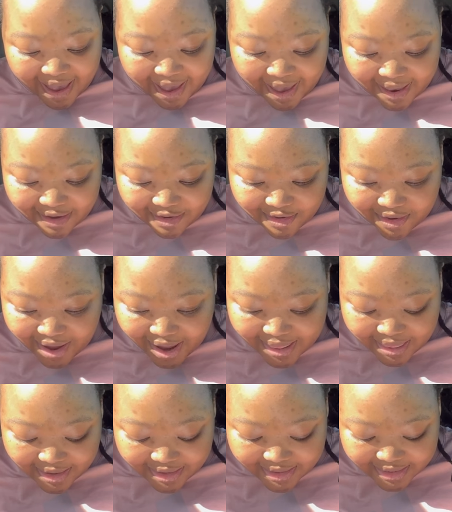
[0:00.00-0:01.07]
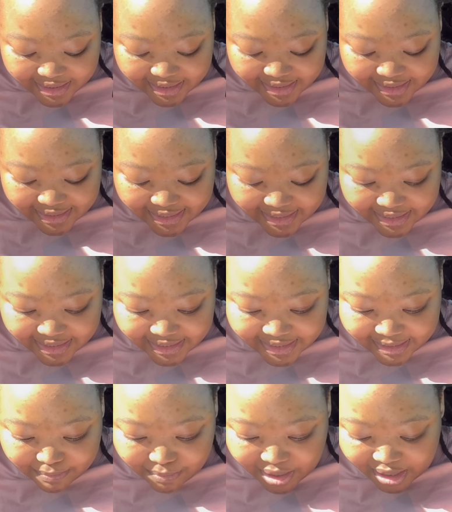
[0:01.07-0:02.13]
I don't know, I think
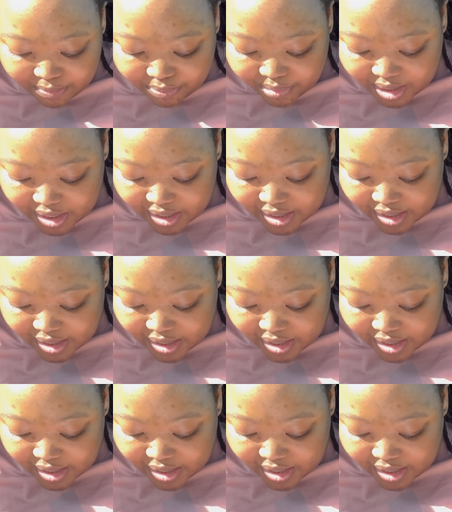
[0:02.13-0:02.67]
this might be